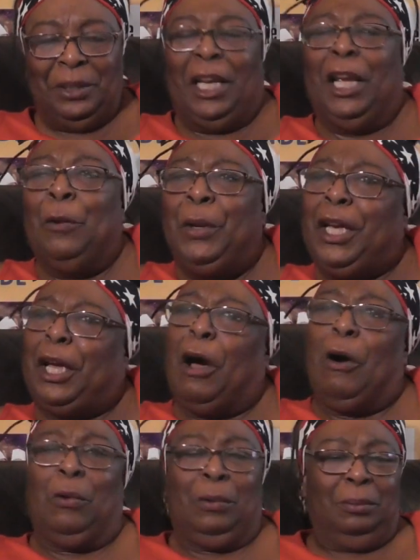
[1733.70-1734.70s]
Here we
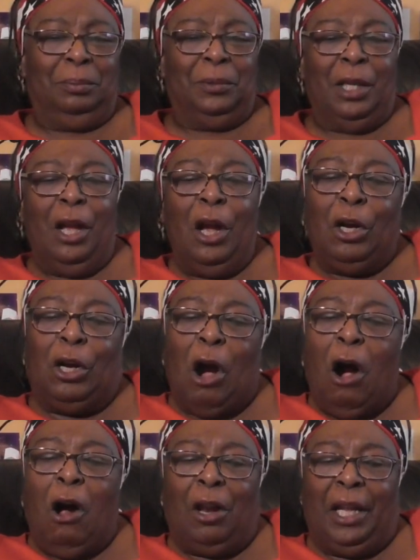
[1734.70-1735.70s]
go
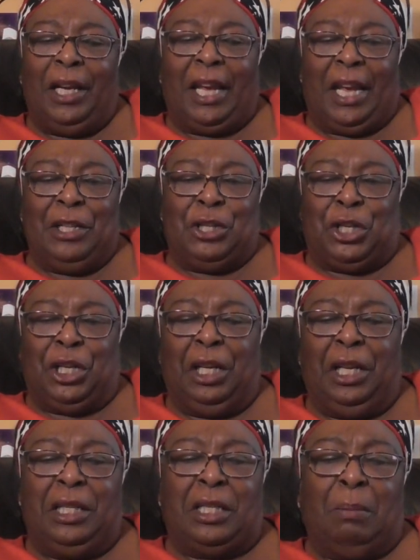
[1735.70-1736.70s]
garlic and
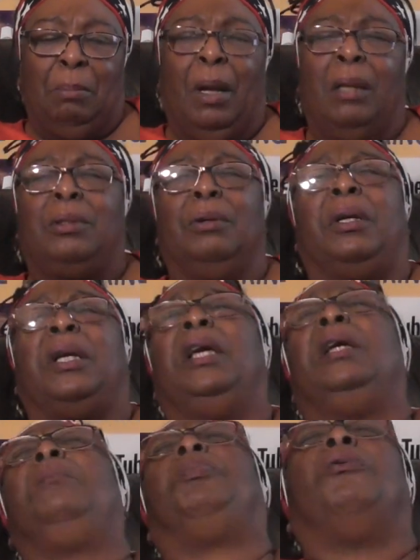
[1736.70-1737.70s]
chili tomato
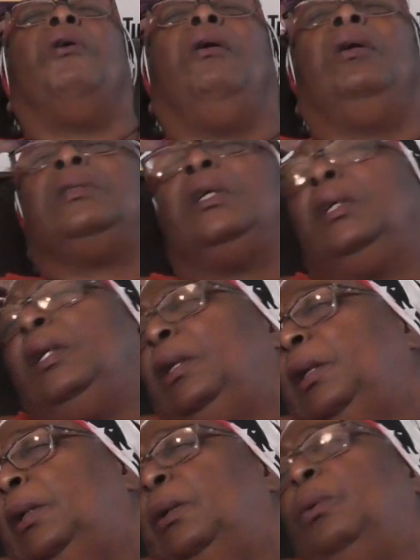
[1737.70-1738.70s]
king prawns.